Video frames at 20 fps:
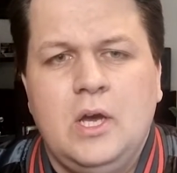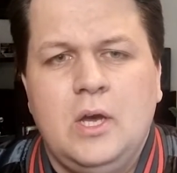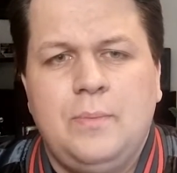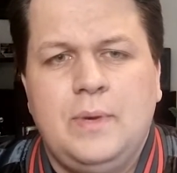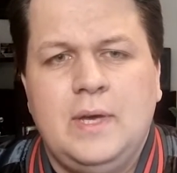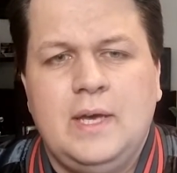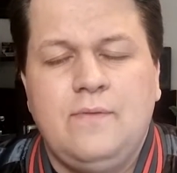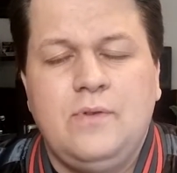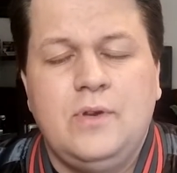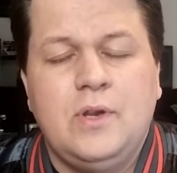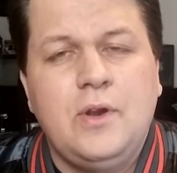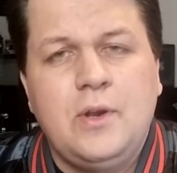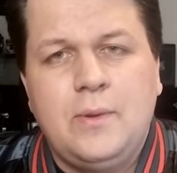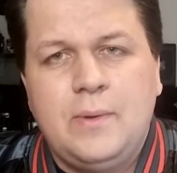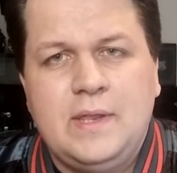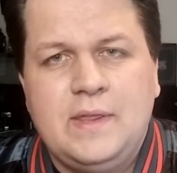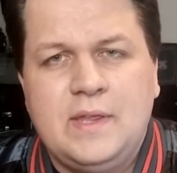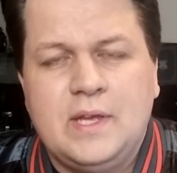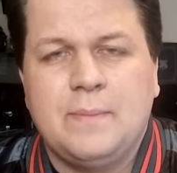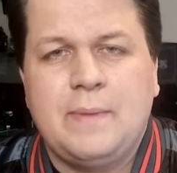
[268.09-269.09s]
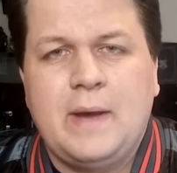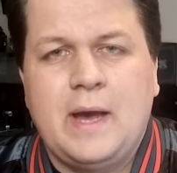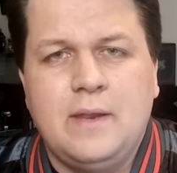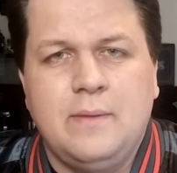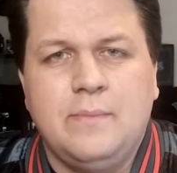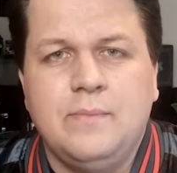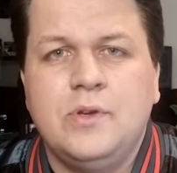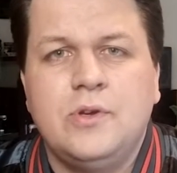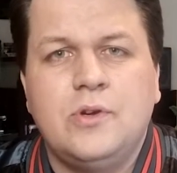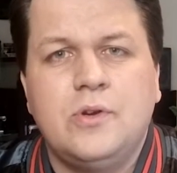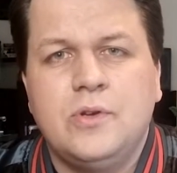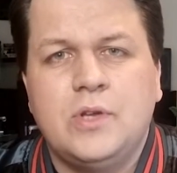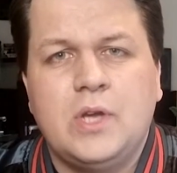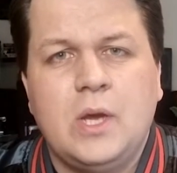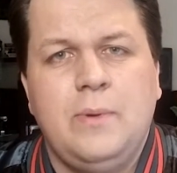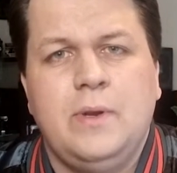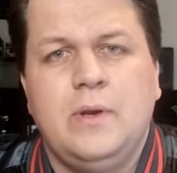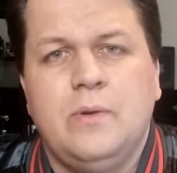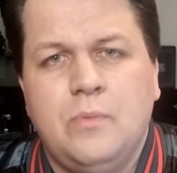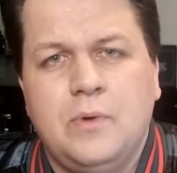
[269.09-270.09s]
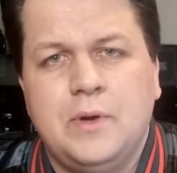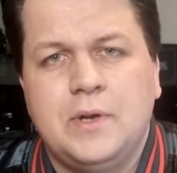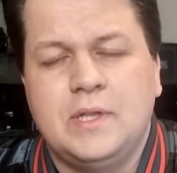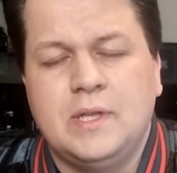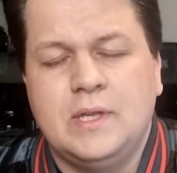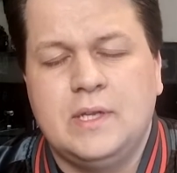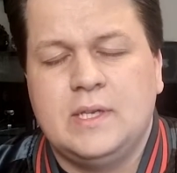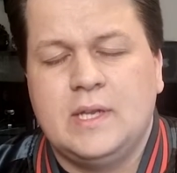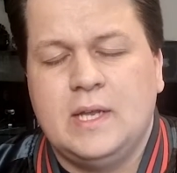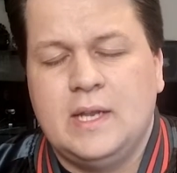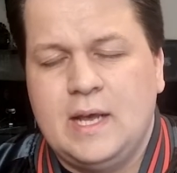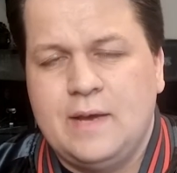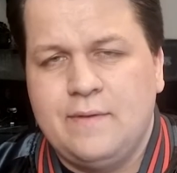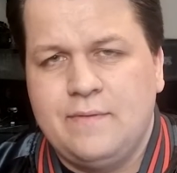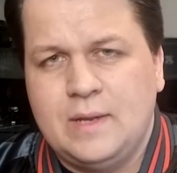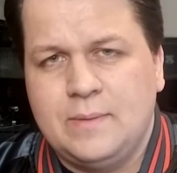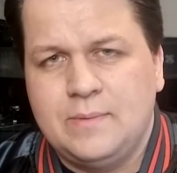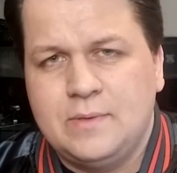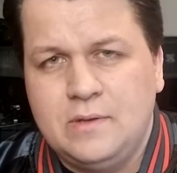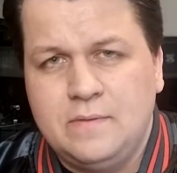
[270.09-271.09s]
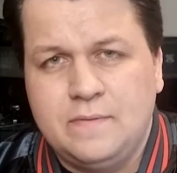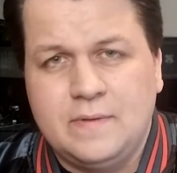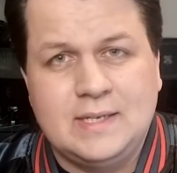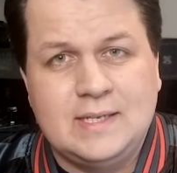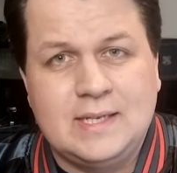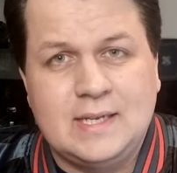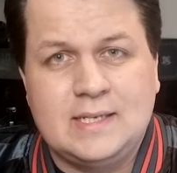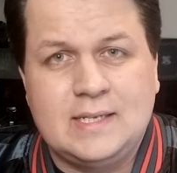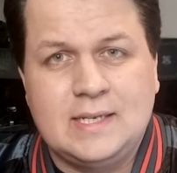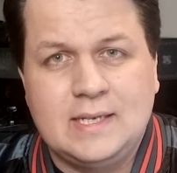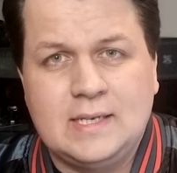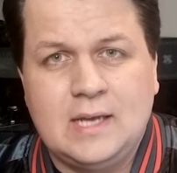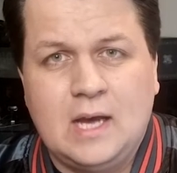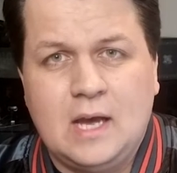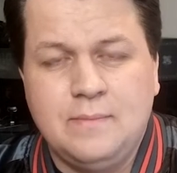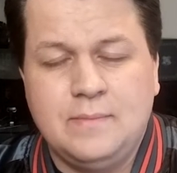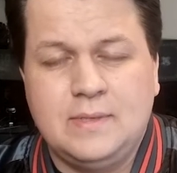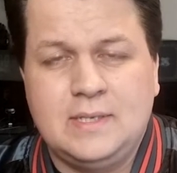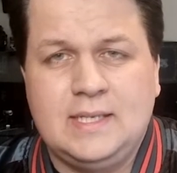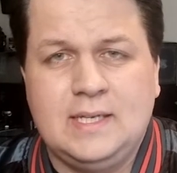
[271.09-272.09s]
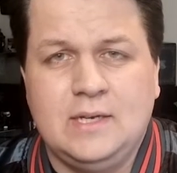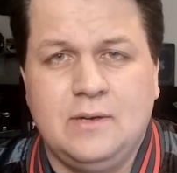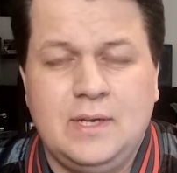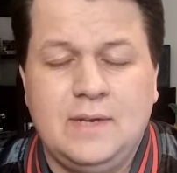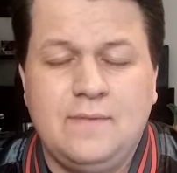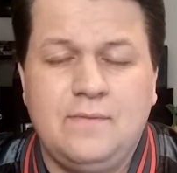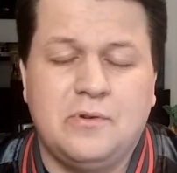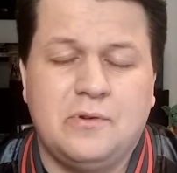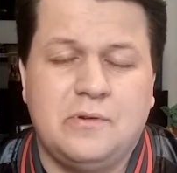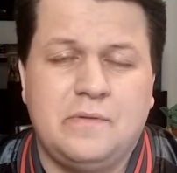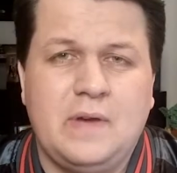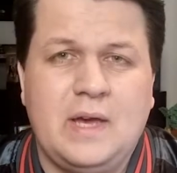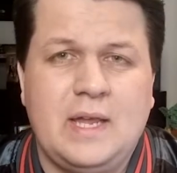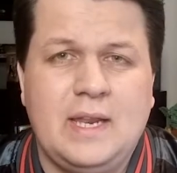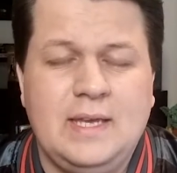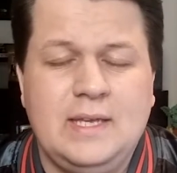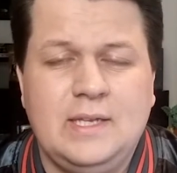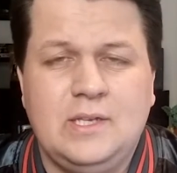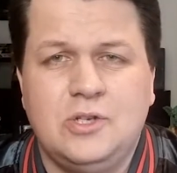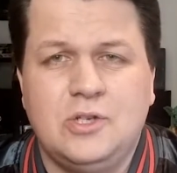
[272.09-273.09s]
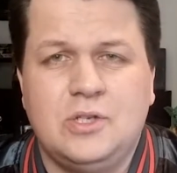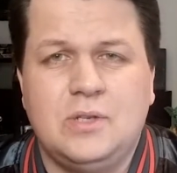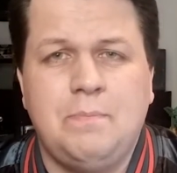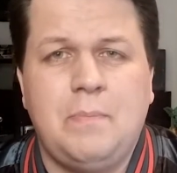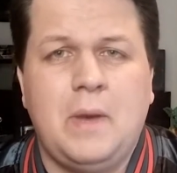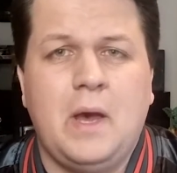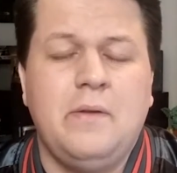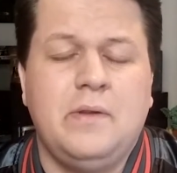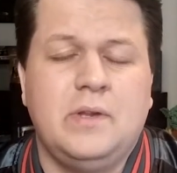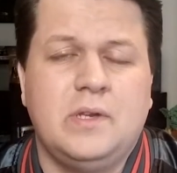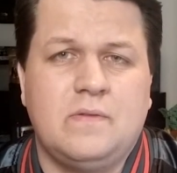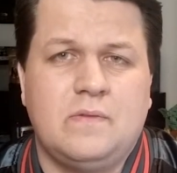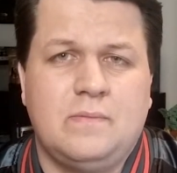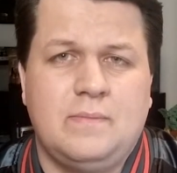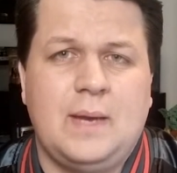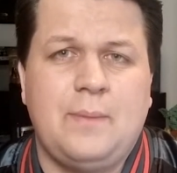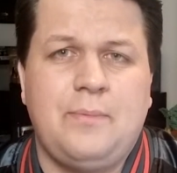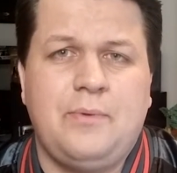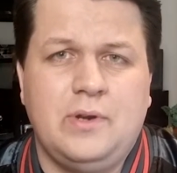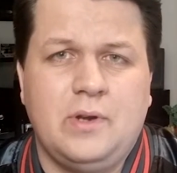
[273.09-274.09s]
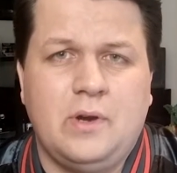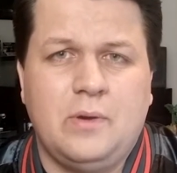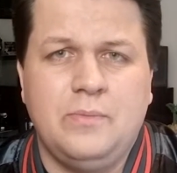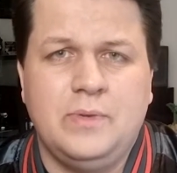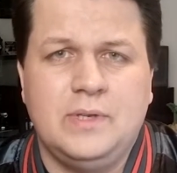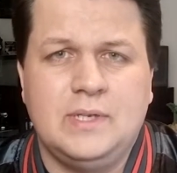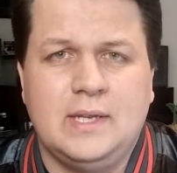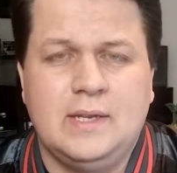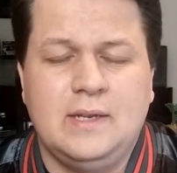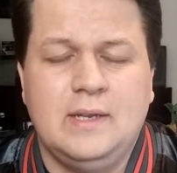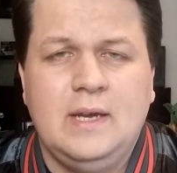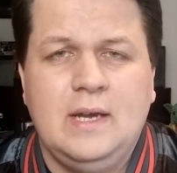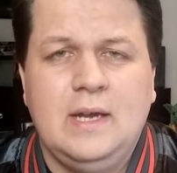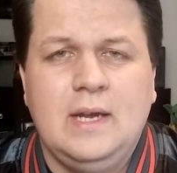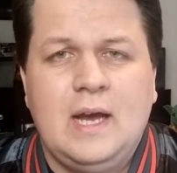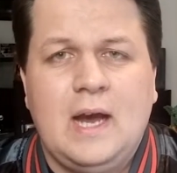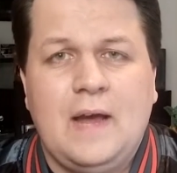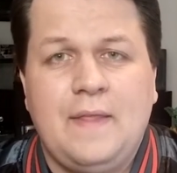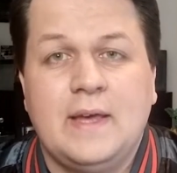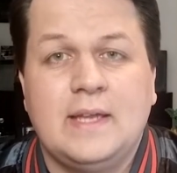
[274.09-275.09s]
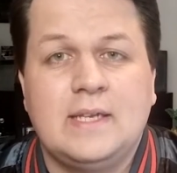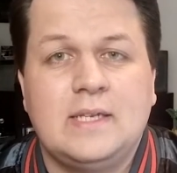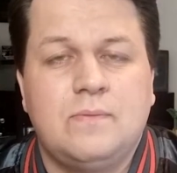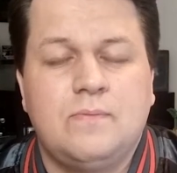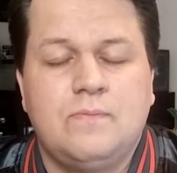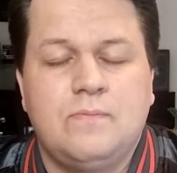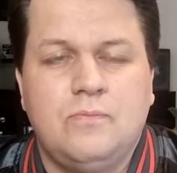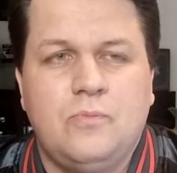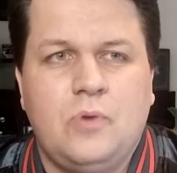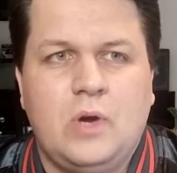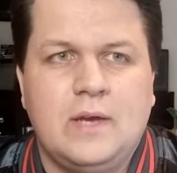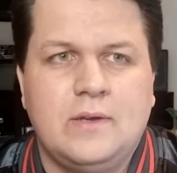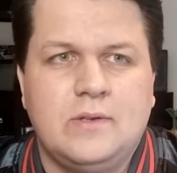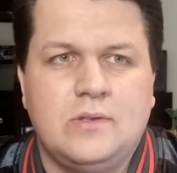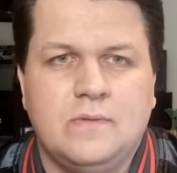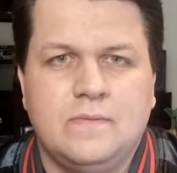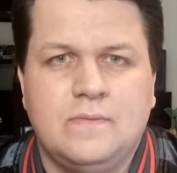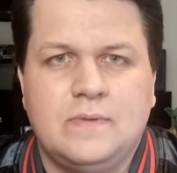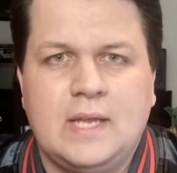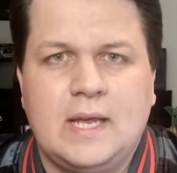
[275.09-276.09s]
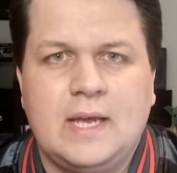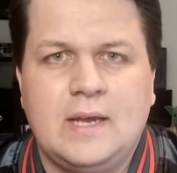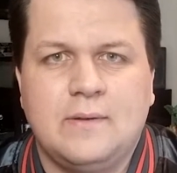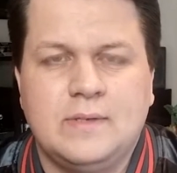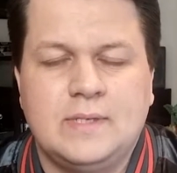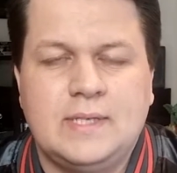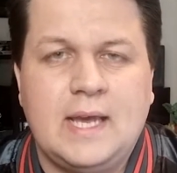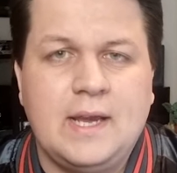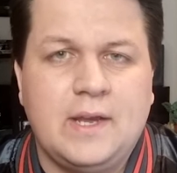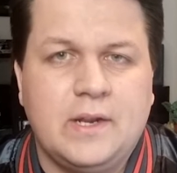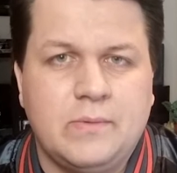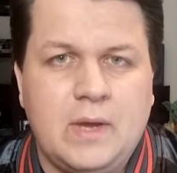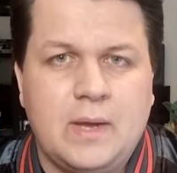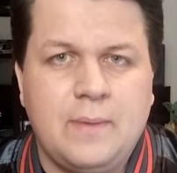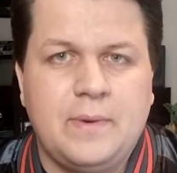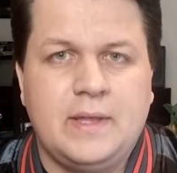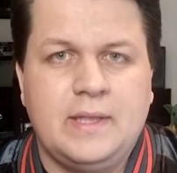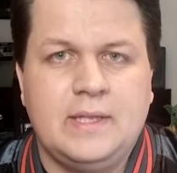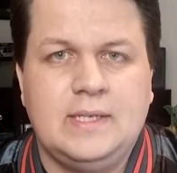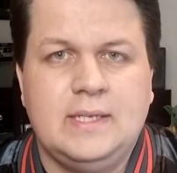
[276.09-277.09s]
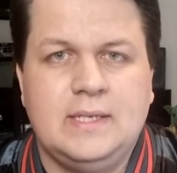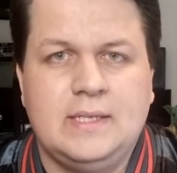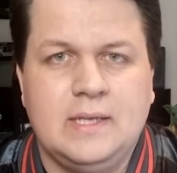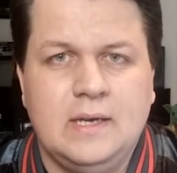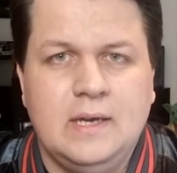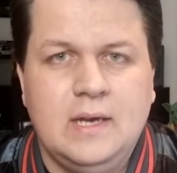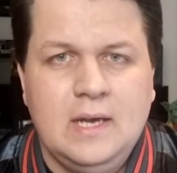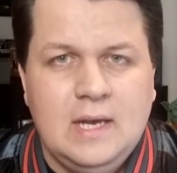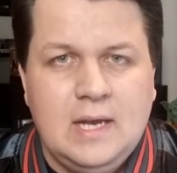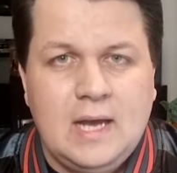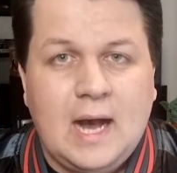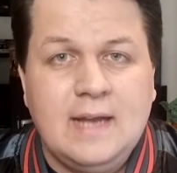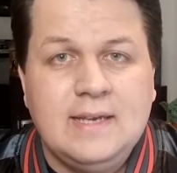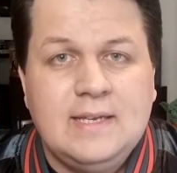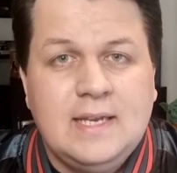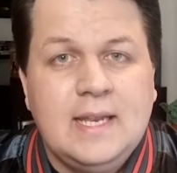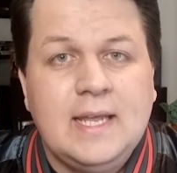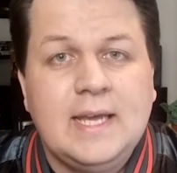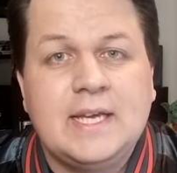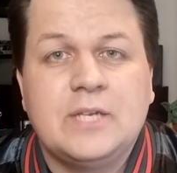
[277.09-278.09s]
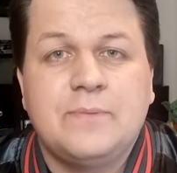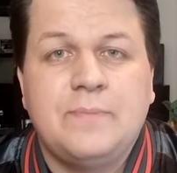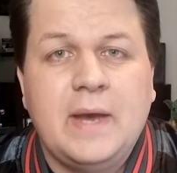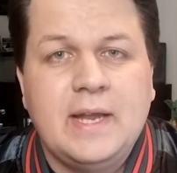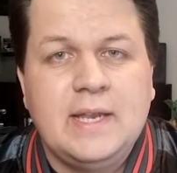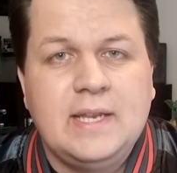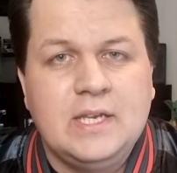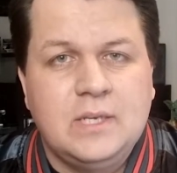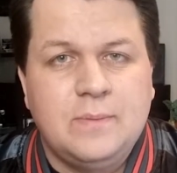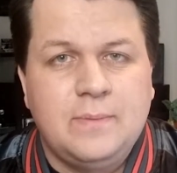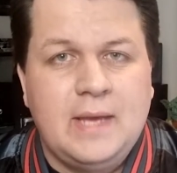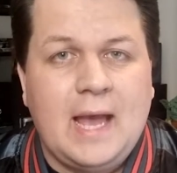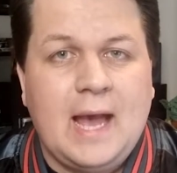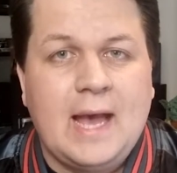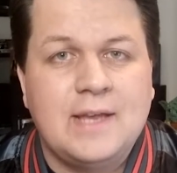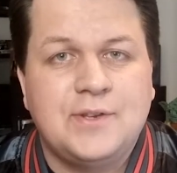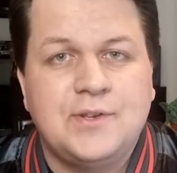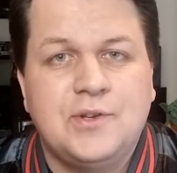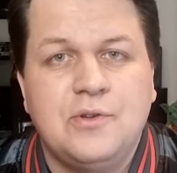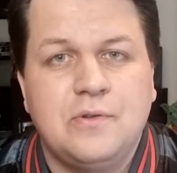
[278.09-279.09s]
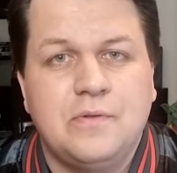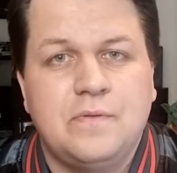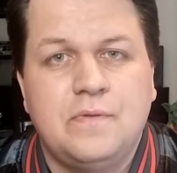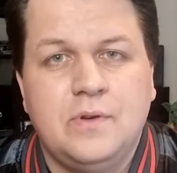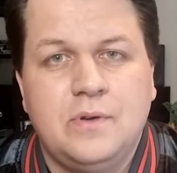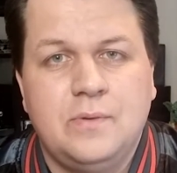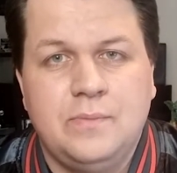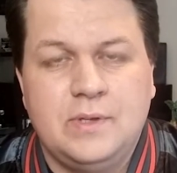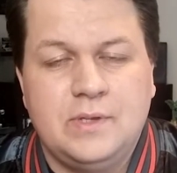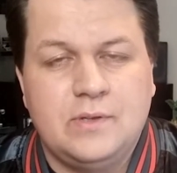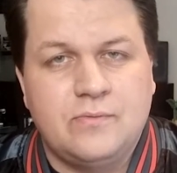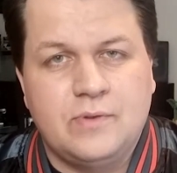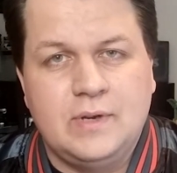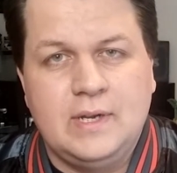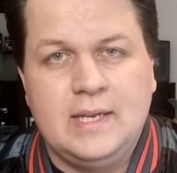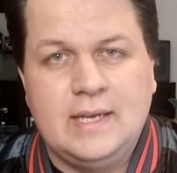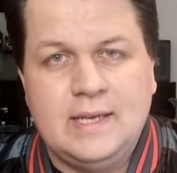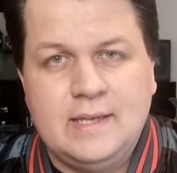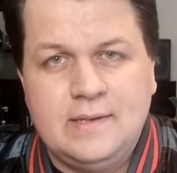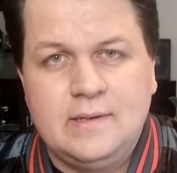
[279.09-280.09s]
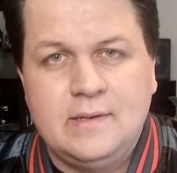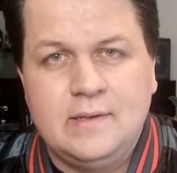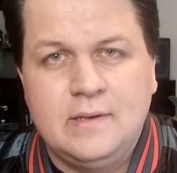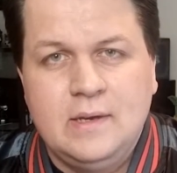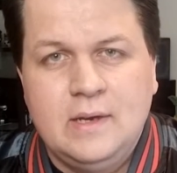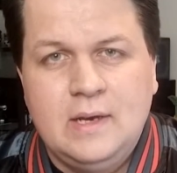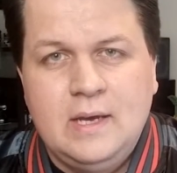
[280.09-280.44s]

But if you don't know anything about him, you could go in and watch this and have an absolutely fantastic time still. And if you're a fan, it's just a bonus from that point onwards. And that's why I was sort of saying I was taken away by this, is that I didn't expect it to be as good a film this really is.